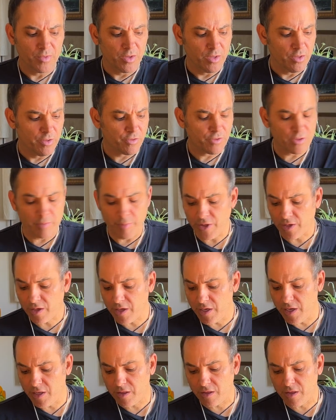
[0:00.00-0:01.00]
Some of the
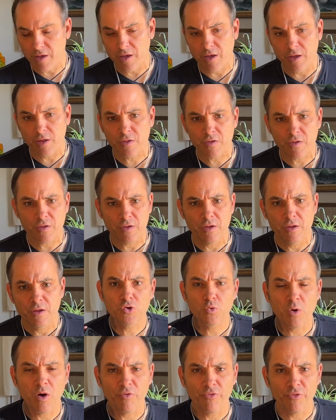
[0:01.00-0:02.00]
key things,
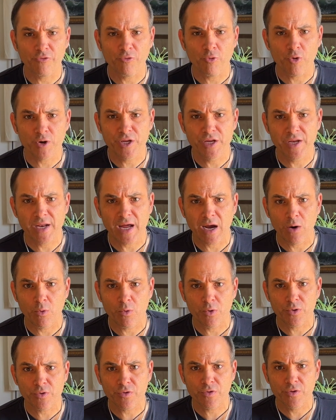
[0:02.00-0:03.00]
12 to 14
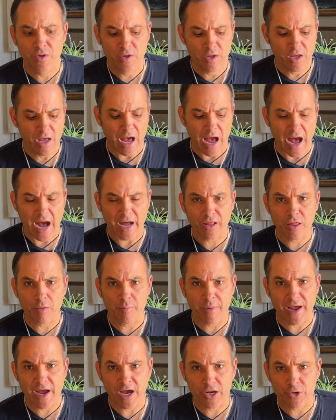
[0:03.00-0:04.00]
hours out of the
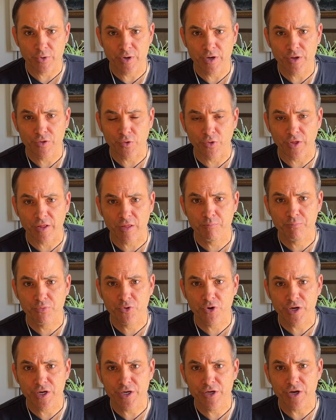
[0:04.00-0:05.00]
battery, so that's
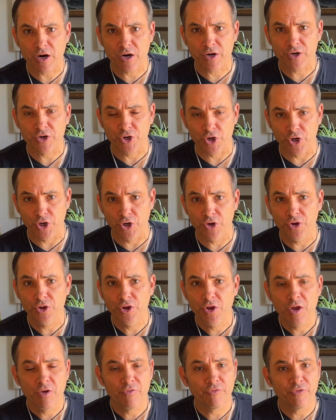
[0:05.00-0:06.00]
pretty darn good.
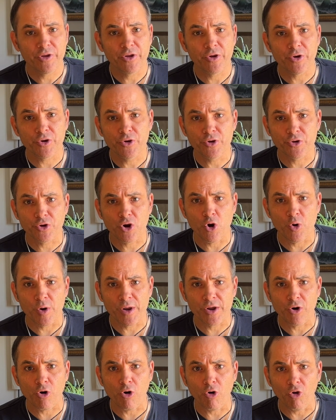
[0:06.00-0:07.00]
Figure you're
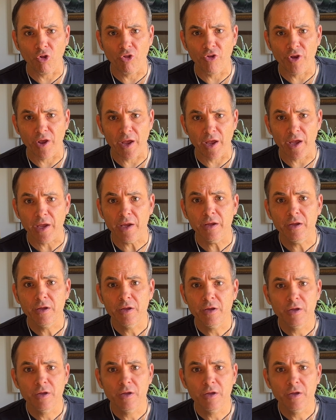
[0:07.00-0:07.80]
going a whole day.